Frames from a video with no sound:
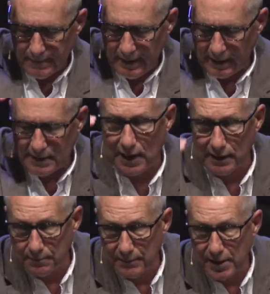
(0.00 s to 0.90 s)
and
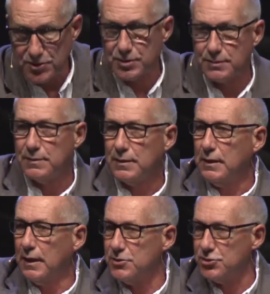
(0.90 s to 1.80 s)
condemnation
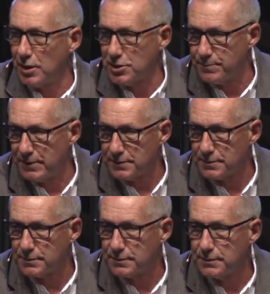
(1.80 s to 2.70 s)
and judgment.
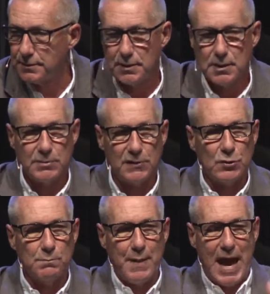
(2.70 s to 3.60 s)
But if
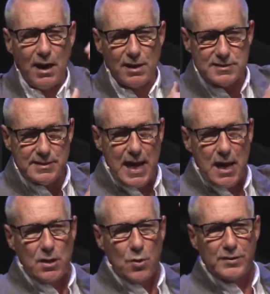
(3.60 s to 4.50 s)
you balance
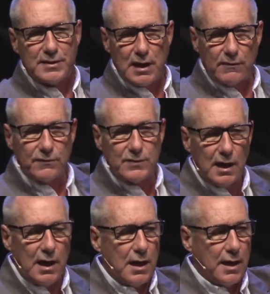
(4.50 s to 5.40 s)
that with the love of
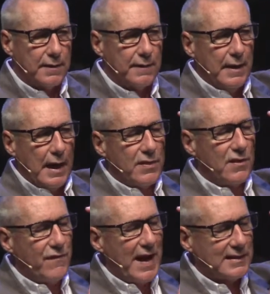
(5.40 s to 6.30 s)
God and the
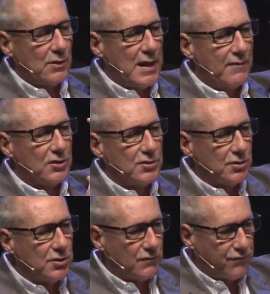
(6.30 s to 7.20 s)
fact that we have a good,
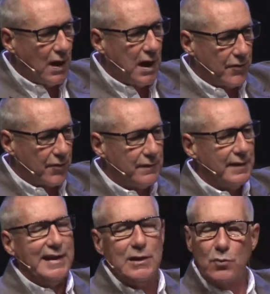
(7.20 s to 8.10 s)
good Father,
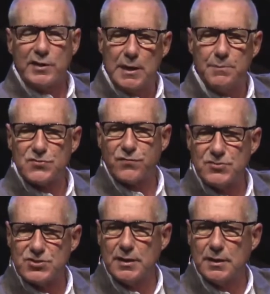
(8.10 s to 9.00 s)
it will keep us from
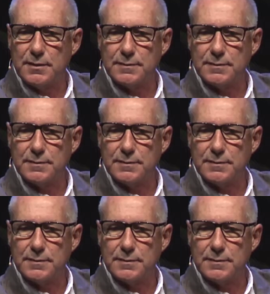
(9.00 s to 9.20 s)
sin.